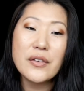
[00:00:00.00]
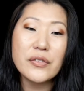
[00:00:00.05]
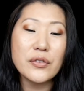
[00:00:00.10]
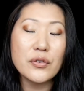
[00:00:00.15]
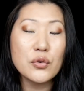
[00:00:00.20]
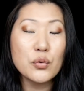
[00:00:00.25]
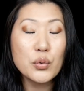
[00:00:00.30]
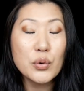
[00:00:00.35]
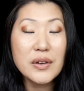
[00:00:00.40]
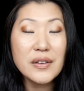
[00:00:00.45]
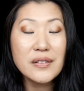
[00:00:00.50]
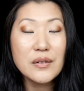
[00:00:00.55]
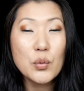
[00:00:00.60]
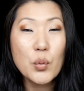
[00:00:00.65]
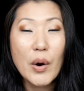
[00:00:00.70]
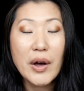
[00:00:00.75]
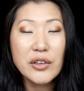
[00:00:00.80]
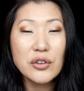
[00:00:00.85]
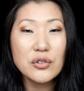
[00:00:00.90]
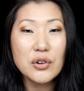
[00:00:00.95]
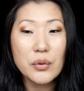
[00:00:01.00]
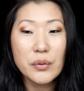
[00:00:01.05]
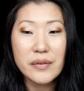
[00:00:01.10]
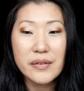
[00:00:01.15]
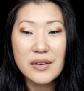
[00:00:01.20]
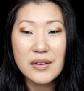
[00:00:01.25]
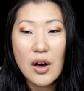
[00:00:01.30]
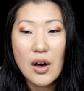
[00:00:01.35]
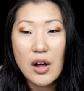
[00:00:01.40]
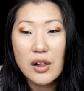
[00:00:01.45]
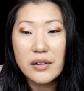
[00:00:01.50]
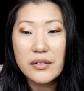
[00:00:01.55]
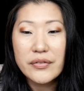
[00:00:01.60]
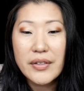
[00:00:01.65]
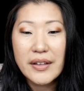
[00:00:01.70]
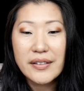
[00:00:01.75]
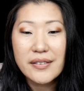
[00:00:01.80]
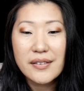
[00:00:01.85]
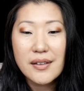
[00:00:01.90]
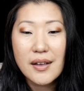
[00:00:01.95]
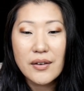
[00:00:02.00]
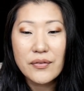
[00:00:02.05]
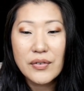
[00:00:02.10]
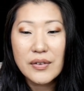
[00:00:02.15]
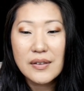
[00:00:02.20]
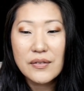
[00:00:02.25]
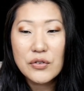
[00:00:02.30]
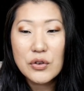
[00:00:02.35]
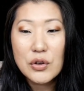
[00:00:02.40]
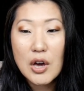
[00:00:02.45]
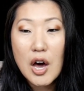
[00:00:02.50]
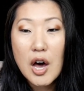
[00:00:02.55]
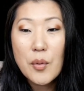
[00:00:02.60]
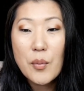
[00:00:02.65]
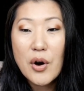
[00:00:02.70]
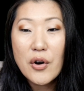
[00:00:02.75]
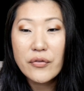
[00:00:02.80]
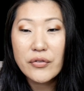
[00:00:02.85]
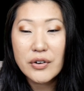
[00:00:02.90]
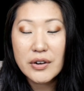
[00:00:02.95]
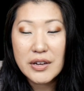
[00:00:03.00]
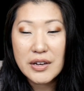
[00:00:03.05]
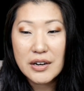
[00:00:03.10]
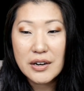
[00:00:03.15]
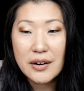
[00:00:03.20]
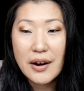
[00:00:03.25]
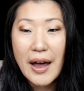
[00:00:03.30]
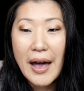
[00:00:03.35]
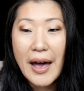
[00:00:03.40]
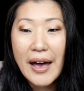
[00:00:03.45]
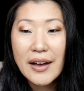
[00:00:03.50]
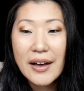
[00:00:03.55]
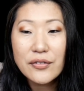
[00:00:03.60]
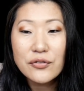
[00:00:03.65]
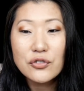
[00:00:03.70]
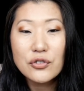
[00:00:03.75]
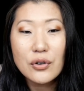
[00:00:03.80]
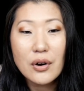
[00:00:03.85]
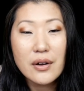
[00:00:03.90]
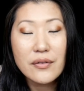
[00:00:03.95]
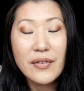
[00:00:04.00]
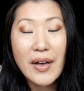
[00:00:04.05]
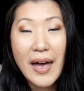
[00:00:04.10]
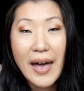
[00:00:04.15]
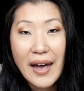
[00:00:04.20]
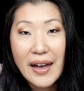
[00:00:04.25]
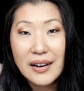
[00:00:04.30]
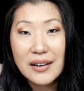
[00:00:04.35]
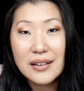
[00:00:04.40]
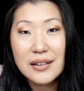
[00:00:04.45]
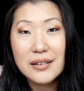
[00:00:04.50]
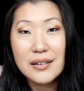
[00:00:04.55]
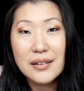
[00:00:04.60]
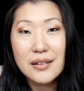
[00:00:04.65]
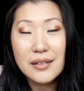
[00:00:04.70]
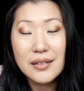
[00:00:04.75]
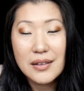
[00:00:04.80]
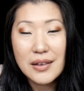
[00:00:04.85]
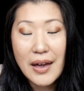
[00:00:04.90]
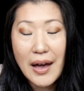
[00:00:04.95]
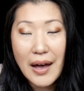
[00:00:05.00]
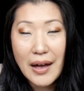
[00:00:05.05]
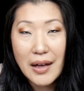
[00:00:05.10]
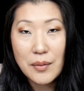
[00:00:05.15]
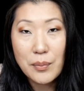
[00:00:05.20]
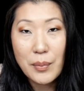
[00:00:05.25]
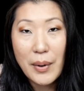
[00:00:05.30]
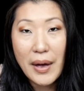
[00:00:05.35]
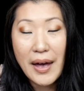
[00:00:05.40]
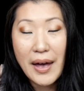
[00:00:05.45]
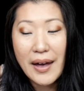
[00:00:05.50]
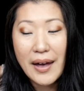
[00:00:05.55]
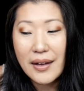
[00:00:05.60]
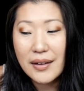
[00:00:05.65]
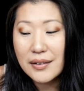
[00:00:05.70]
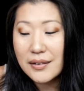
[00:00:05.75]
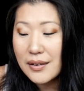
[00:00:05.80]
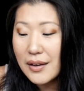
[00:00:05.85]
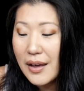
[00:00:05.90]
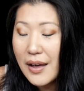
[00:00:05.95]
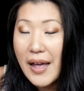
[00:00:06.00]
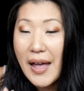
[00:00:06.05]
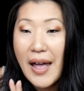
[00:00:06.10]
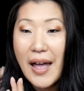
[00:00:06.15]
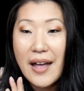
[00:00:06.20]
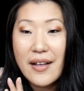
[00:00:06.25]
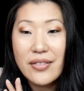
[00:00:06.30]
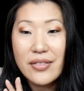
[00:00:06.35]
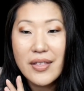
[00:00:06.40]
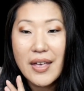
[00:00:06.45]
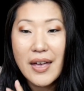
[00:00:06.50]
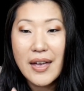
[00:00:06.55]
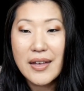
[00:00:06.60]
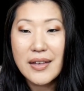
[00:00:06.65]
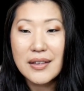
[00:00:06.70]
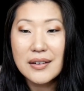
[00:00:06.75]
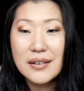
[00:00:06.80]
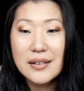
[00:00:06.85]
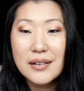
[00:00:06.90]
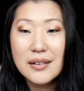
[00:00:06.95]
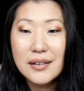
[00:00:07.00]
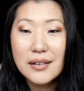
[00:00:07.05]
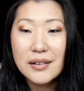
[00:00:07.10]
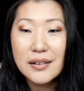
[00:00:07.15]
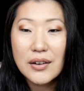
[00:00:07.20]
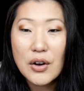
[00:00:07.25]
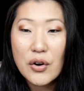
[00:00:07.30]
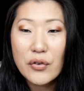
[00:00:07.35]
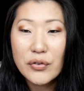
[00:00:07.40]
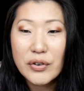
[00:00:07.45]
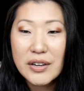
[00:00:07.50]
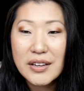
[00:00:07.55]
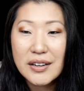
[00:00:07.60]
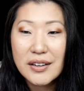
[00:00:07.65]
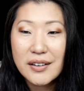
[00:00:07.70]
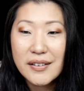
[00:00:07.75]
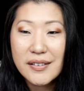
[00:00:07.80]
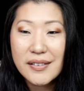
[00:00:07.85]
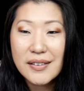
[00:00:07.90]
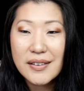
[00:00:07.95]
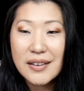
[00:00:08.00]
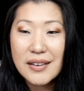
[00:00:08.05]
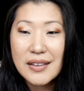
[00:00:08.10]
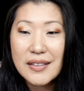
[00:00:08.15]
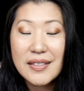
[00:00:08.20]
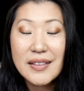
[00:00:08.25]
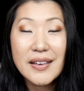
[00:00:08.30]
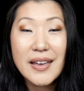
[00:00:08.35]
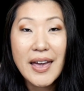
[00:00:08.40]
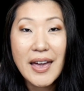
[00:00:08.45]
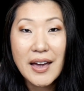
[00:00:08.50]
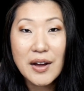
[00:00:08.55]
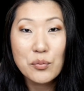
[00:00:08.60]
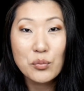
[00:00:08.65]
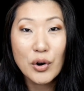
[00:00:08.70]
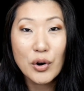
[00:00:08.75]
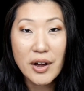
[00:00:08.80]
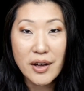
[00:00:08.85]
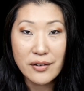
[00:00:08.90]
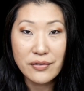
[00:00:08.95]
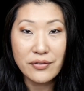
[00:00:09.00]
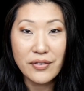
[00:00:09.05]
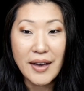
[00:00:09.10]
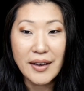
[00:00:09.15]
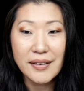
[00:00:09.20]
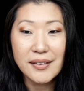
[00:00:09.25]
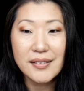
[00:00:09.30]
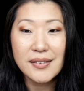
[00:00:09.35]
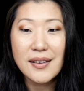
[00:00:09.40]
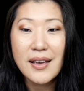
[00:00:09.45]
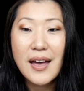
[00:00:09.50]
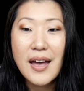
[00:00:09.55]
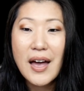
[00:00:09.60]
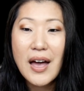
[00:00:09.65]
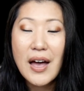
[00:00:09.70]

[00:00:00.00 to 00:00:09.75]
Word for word: So the reason why you don't see all of that stuff is if you come over here after I've added the iPad and then over here, see in the camera effects,